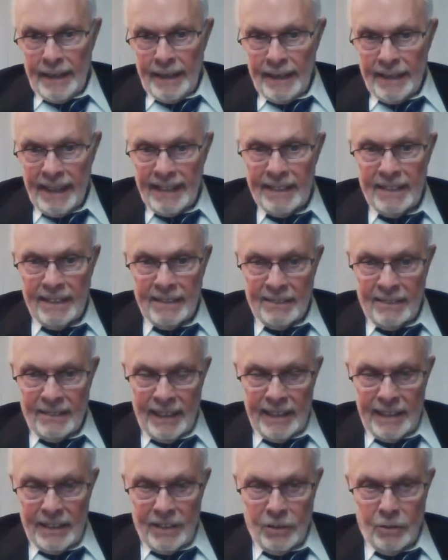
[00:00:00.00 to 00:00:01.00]
they
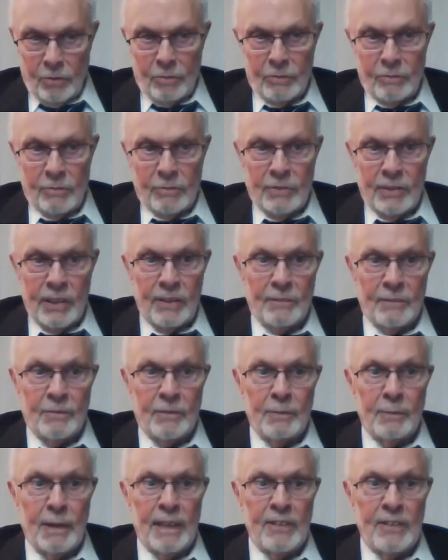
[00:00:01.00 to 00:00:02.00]
dislike you. The
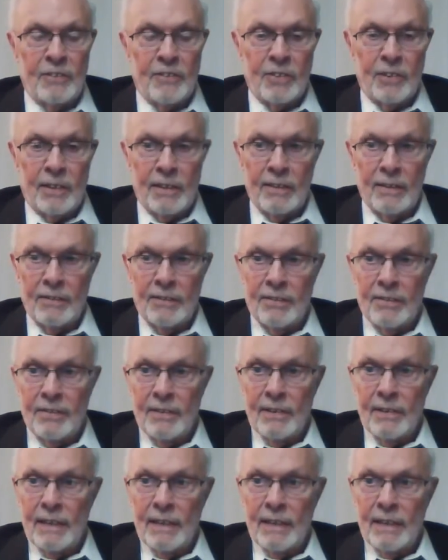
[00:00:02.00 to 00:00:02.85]
information is